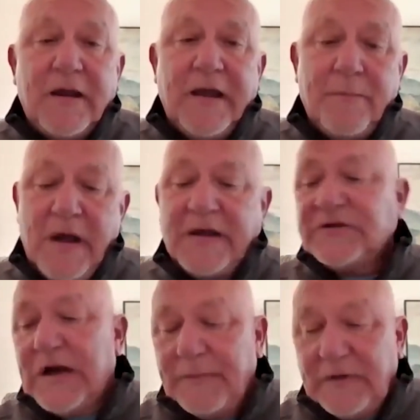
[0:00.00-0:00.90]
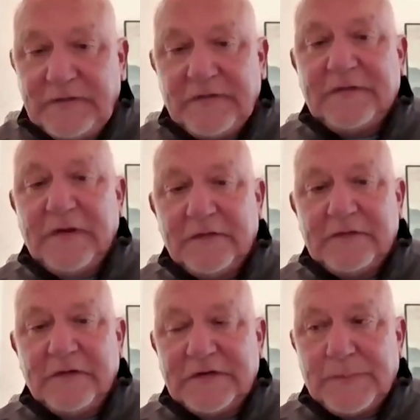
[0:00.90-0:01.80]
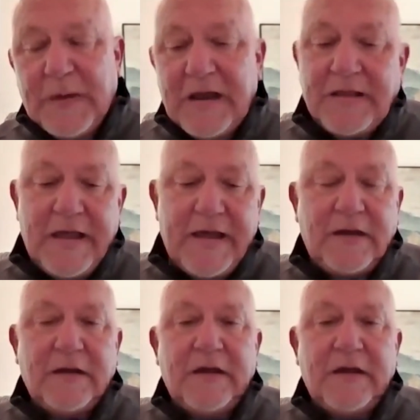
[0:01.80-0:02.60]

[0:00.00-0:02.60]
And my job is to expand that.